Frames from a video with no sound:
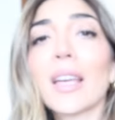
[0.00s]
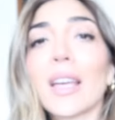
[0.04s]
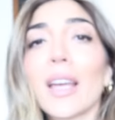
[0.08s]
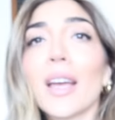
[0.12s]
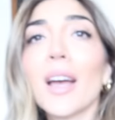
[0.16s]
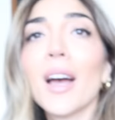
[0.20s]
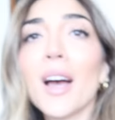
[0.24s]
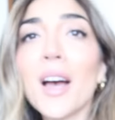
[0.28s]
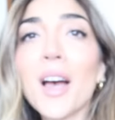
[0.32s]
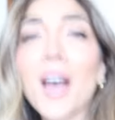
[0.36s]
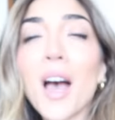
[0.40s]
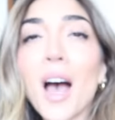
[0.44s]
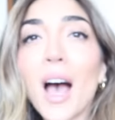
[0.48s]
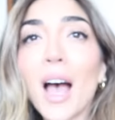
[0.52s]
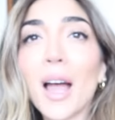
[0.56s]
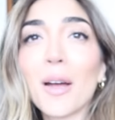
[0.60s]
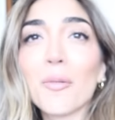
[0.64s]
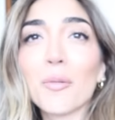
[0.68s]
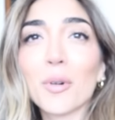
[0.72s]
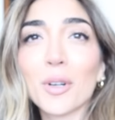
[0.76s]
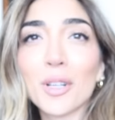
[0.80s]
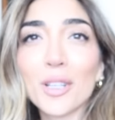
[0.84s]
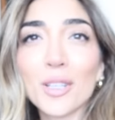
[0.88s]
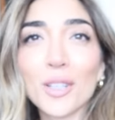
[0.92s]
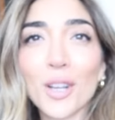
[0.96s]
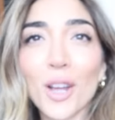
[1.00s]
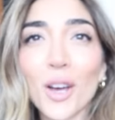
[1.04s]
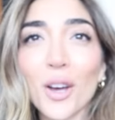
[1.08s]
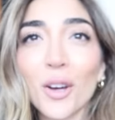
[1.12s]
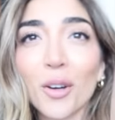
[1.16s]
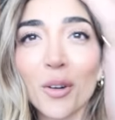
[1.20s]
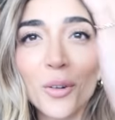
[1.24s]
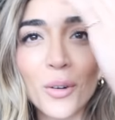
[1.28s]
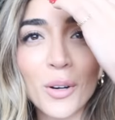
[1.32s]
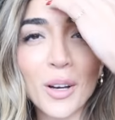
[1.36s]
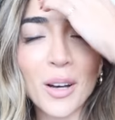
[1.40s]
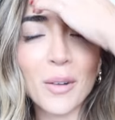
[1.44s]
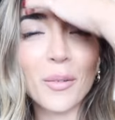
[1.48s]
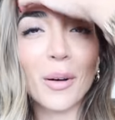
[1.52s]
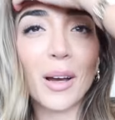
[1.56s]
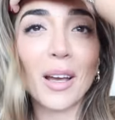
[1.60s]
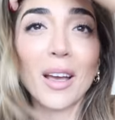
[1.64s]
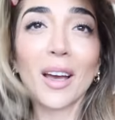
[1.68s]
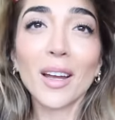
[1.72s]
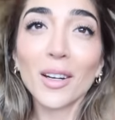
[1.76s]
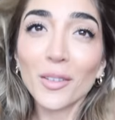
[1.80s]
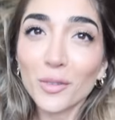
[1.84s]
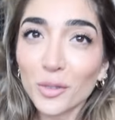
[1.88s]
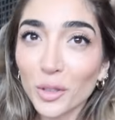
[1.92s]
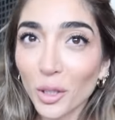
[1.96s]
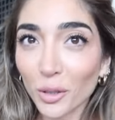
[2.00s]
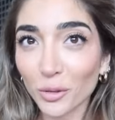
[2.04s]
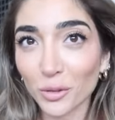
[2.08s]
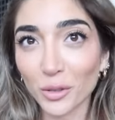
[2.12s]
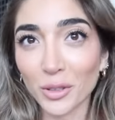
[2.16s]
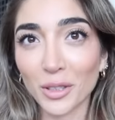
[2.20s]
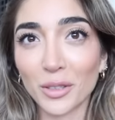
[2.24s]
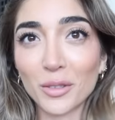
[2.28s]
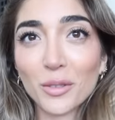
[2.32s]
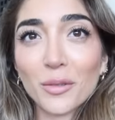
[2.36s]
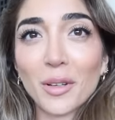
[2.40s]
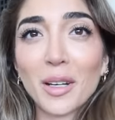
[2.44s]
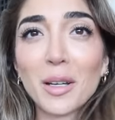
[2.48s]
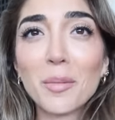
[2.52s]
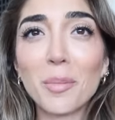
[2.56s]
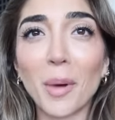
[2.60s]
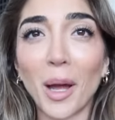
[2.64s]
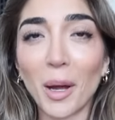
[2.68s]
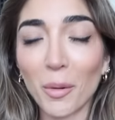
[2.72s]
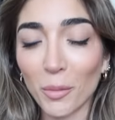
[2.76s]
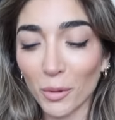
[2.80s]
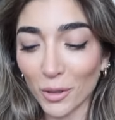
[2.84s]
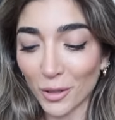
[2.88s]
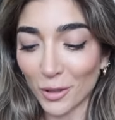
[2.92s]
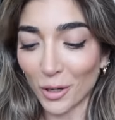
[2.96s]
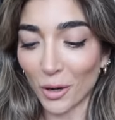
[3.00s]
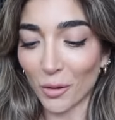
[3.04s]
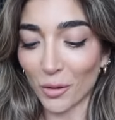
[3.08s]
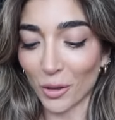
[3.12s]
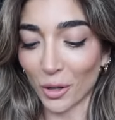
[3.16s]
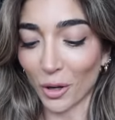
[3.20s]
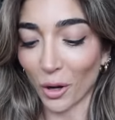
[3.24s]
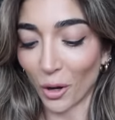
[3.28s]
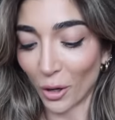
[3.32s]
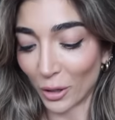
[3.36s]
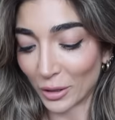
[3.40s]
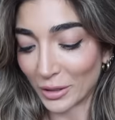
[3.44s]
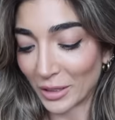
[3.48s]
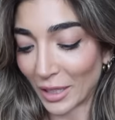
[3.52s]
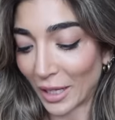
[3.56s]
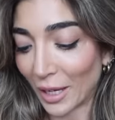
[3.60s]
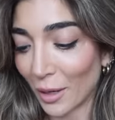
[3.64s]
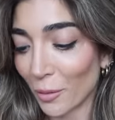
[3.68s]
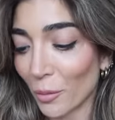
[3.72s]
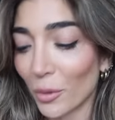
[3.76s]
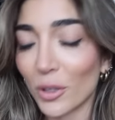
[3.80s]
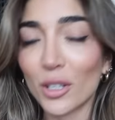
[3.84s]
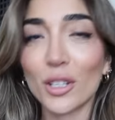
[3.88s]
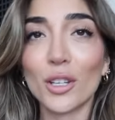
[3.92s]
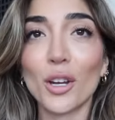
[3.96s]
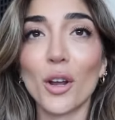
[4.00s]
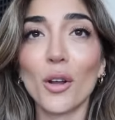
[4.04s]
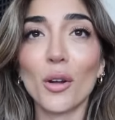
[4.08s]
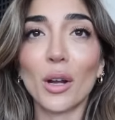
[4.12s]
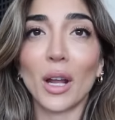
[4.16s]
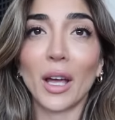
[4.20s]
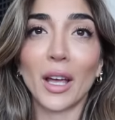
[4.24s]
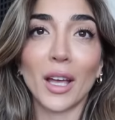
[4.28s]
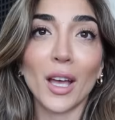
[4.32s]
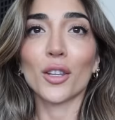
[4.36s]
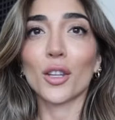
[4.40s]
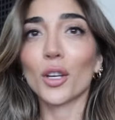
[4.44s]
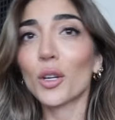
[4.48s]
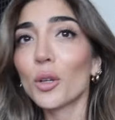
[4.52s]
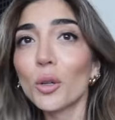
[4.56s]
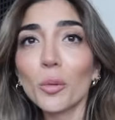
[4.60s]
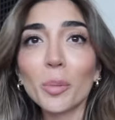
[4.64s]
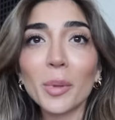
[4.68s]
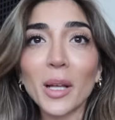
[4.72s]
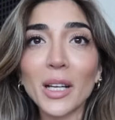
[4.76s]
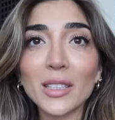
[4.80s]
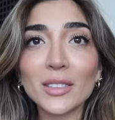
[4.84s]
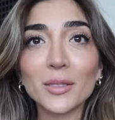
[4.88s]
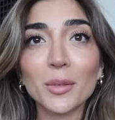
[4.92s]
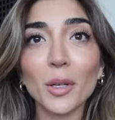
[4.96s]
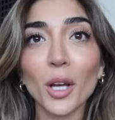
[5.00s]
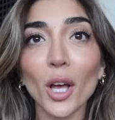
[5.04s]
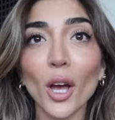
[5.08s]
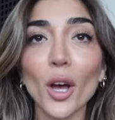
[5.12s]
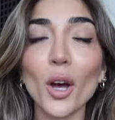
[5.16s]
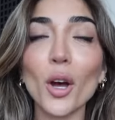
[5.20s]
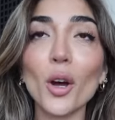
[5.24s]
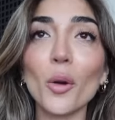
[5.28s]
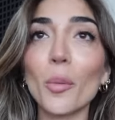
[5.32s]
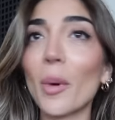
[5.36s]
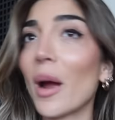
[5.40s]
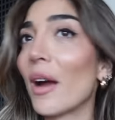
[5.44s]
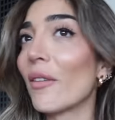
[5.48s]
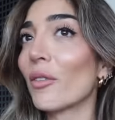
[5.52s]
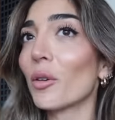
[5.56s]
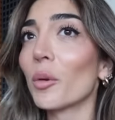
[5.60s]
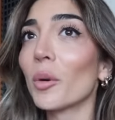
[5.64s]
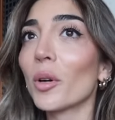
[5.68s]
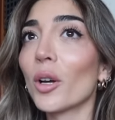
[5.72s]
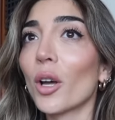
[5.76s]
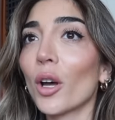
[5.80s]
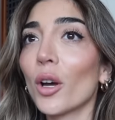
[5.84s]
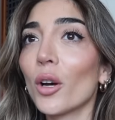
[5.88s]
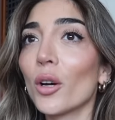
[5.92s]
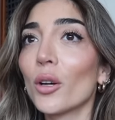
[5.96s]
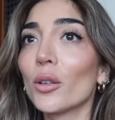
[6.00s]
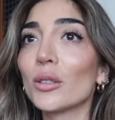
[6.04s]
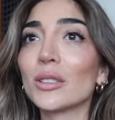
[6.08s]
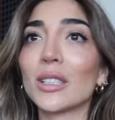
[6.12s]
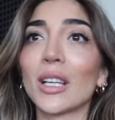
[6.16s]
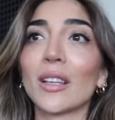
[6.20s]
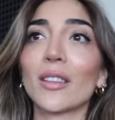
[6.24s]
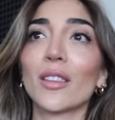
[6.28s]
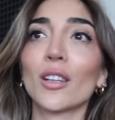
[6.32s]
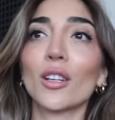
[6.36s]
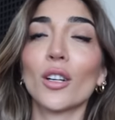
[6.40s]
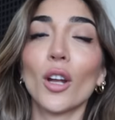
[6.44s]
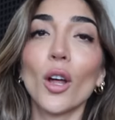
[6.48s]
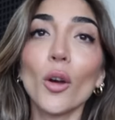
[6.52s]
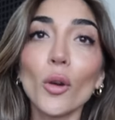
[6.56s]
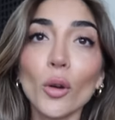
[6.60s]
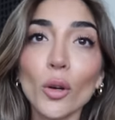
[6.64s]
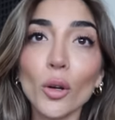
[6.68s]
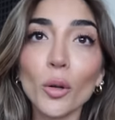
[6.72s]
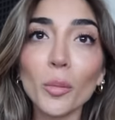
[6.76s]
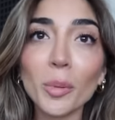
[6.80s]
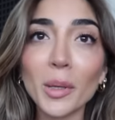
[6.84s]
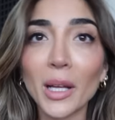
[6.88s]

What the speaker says: here, I want to know, well, I kind of told you this already, but I want to know the goss. Like I want to know like the cool place to go, where everyone goes, like the local